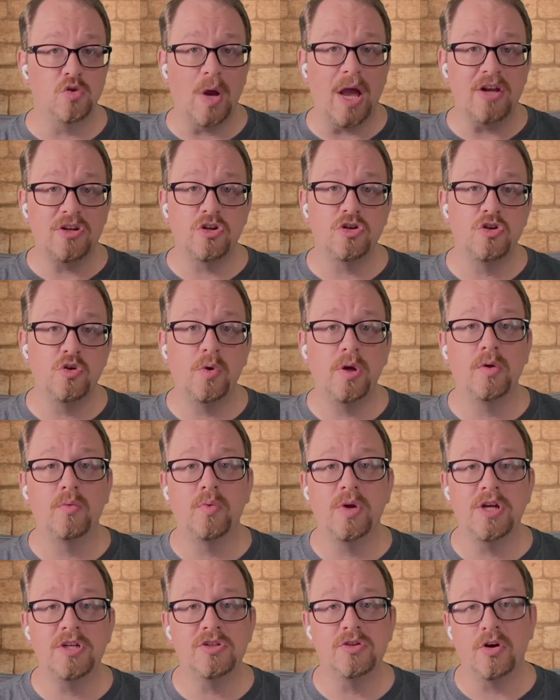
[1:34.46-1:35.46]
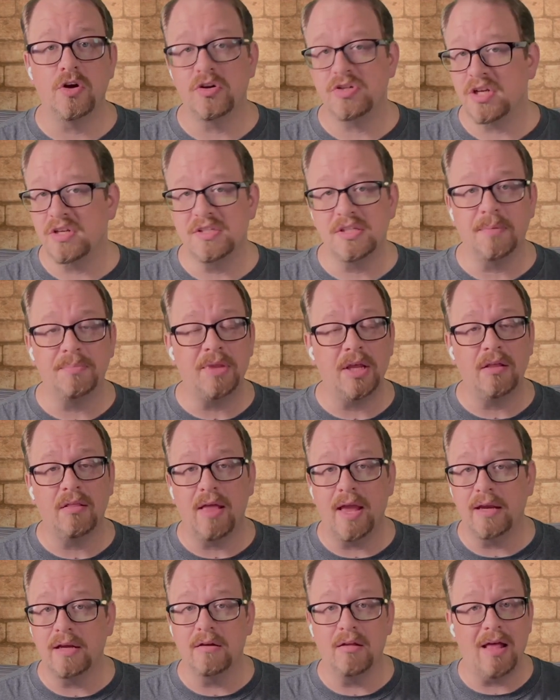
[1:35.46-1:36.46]
as you're doing research on something
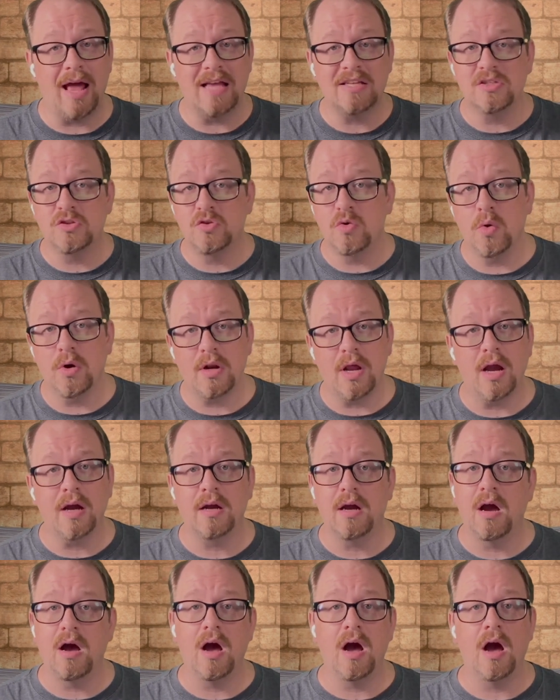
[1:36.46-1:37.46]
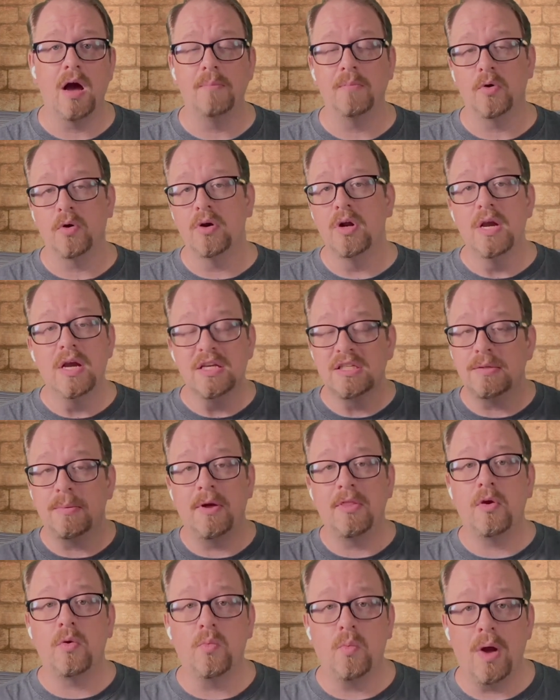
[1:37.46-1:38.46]
like glassdoor.com or some
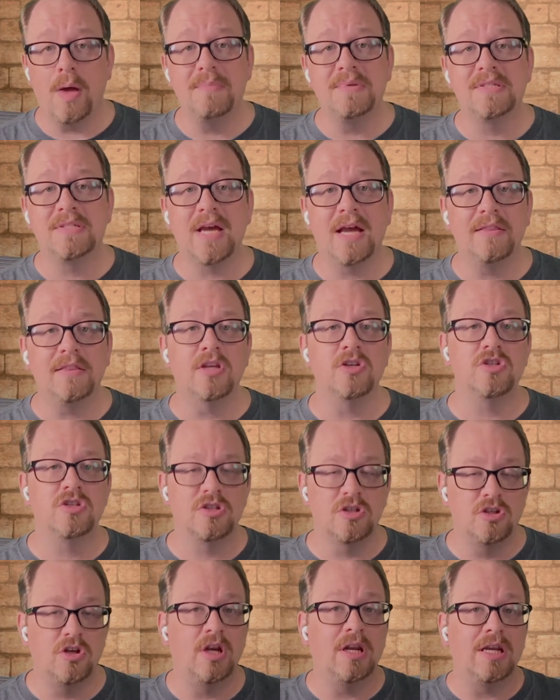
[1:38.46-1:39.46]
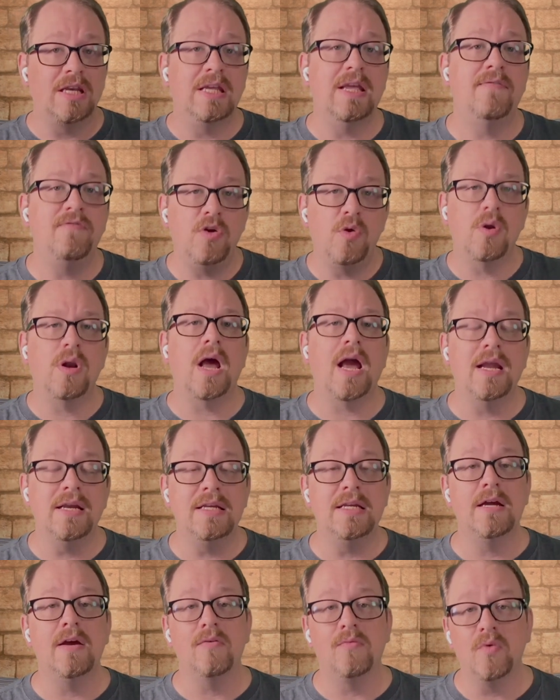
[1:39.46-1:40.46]
other website that's going to give you an
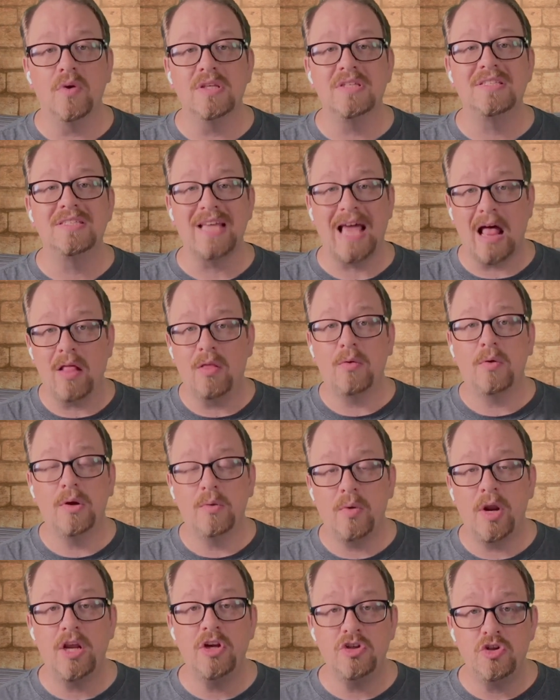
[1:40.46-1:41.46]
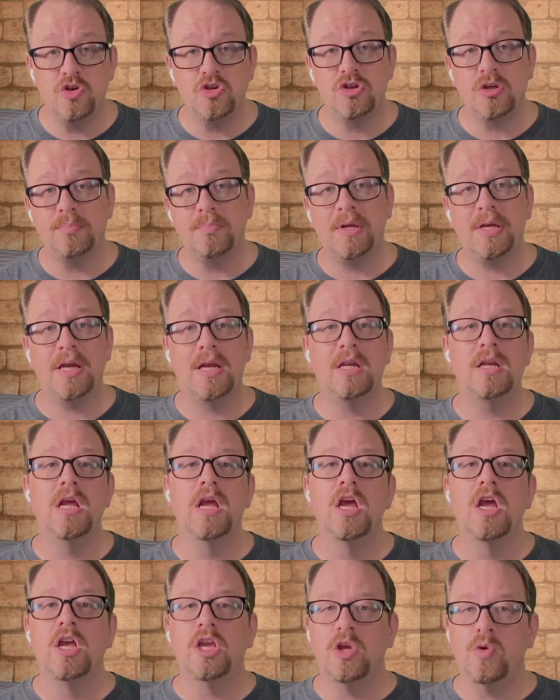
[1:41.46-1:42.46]
idea of what salary range you should be in,
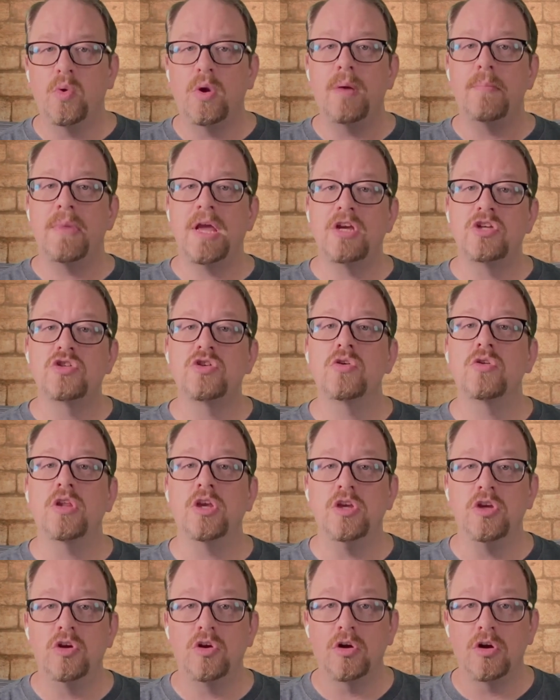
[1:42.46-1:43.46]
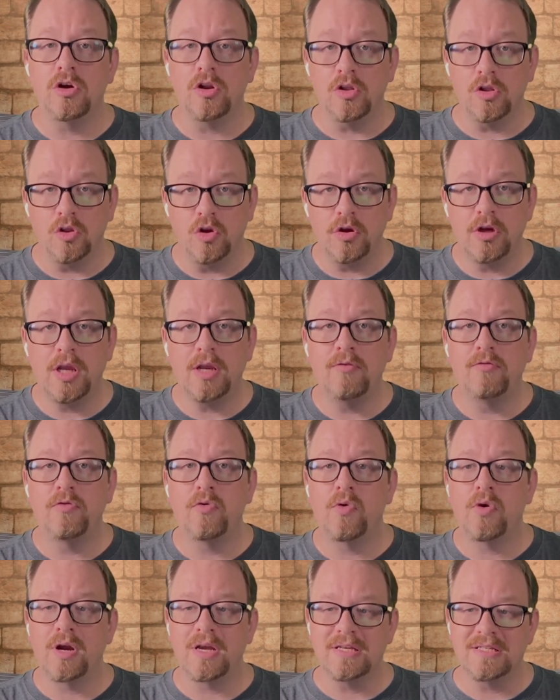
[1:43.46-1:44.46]
you want to make sure that you're looking
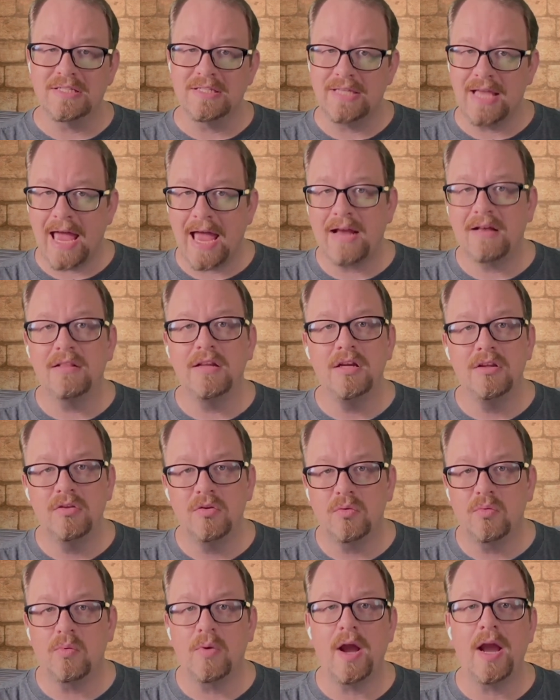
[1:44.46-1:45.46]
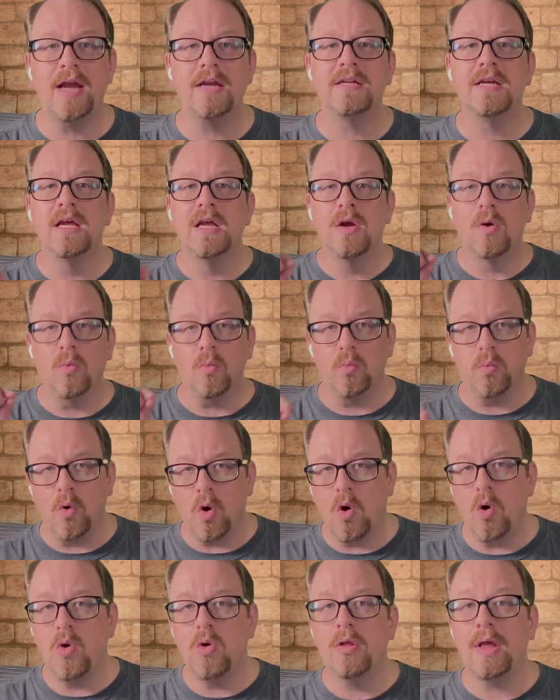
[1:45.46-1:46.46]
for exactly the right
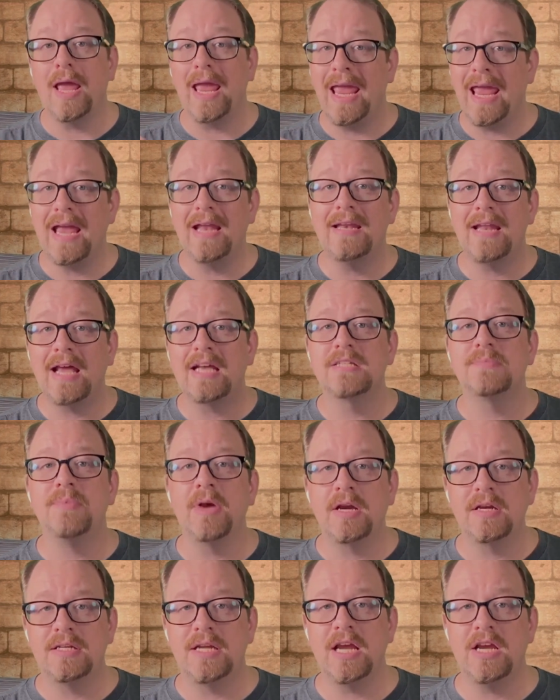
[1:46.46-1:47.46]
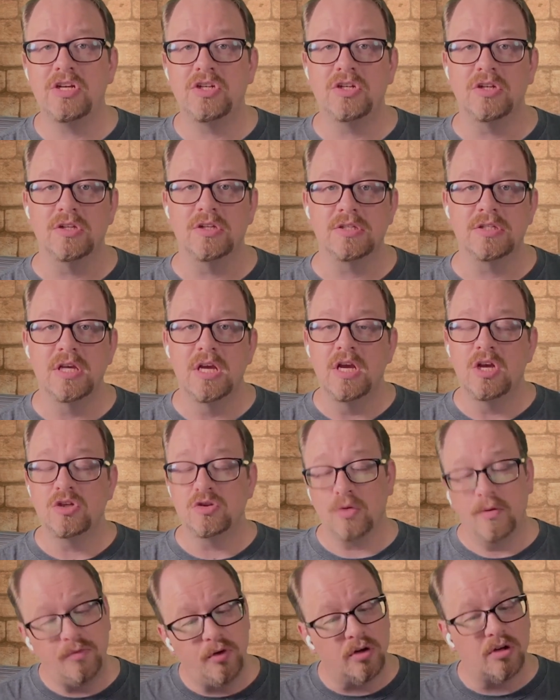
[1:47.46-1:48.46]
role and expectations. So
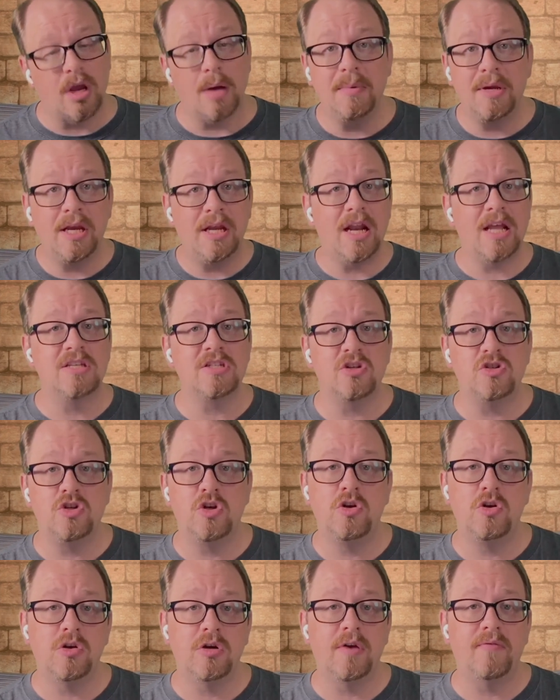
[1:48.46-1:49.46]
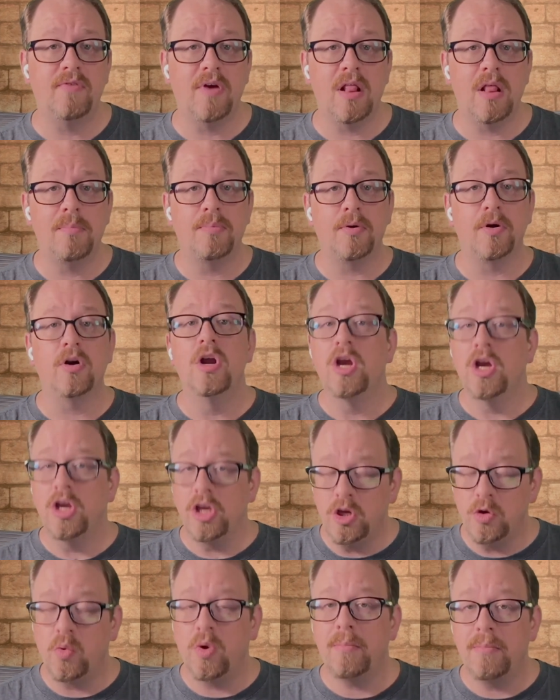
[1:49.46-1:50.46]
if you're coming in as a junior developer, you
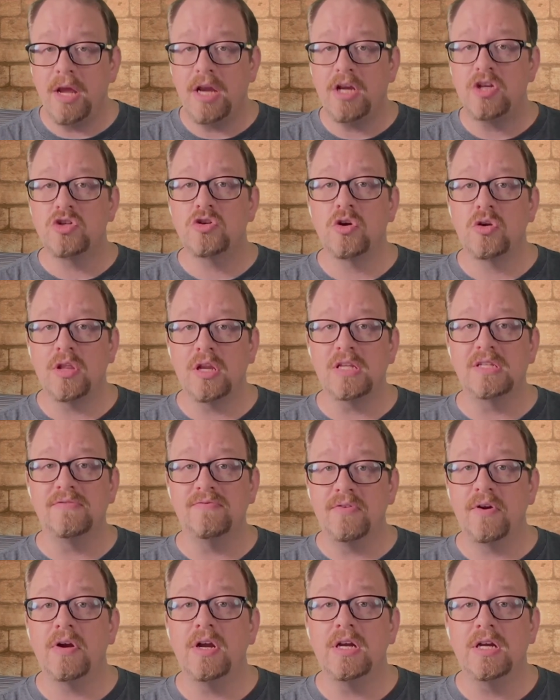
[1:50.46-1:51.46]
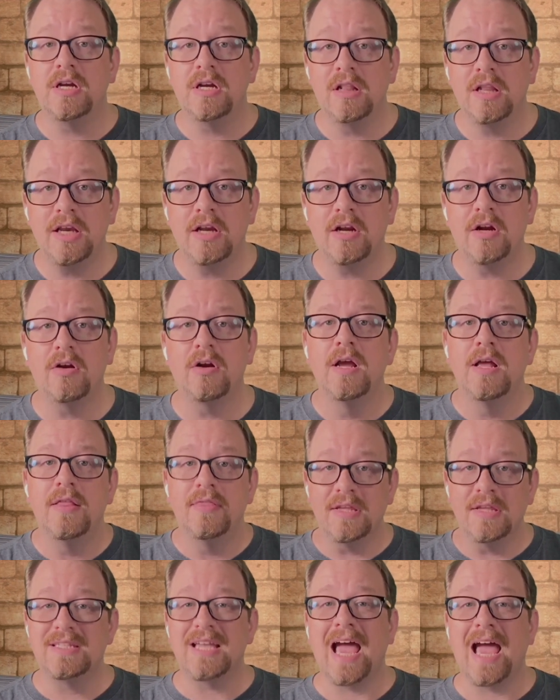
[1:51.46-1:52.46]
want to make sure that it's very clear the
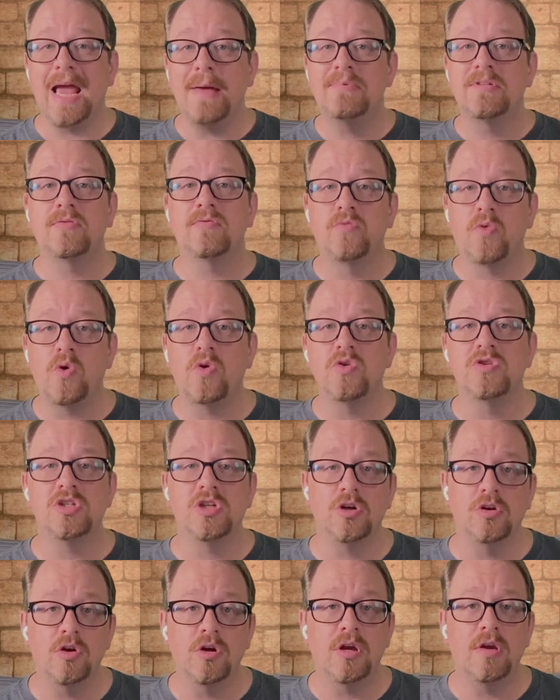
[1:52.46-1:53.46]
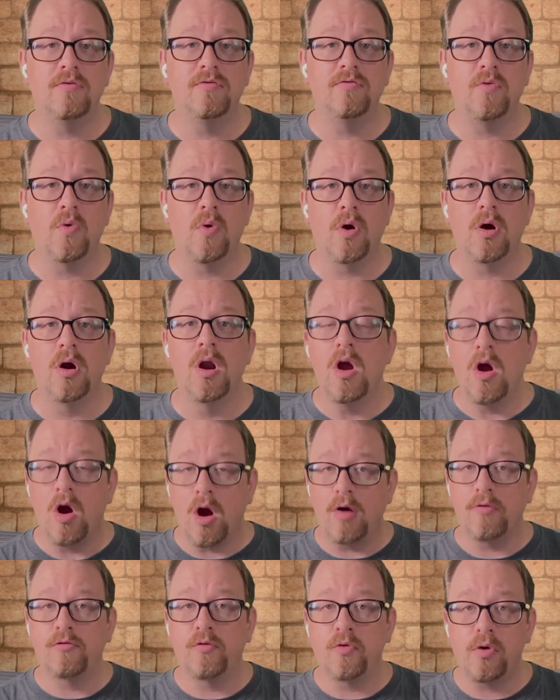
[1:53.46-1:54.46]
types of roles that you're looking for
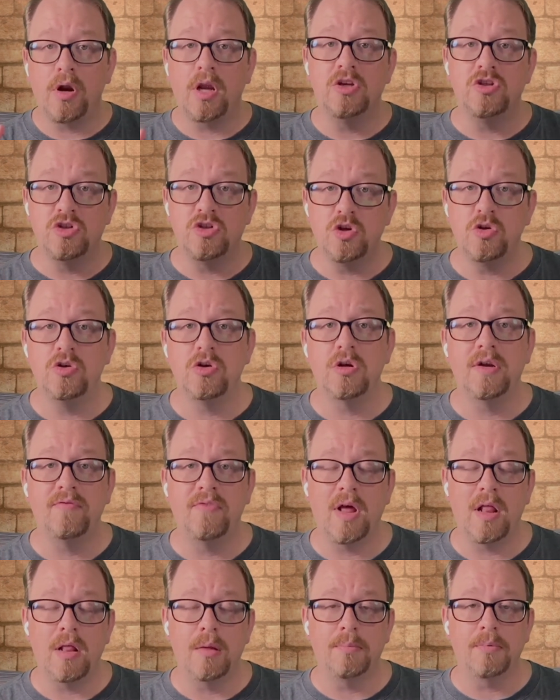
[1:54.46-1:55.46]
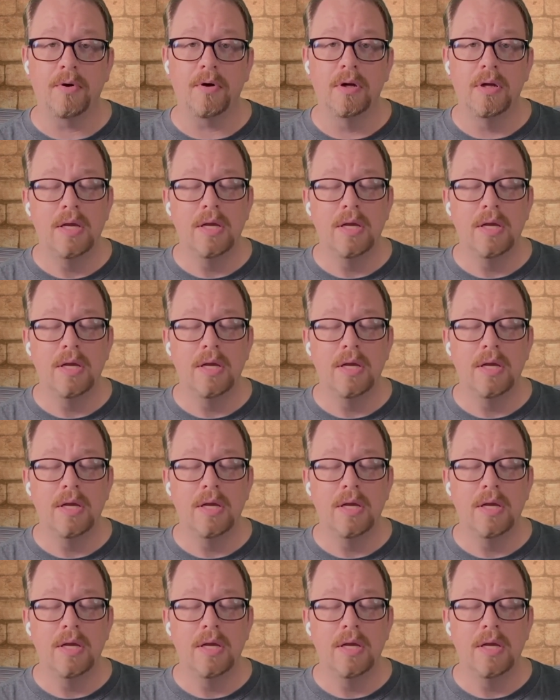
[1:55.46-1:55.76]
are for a junior developer.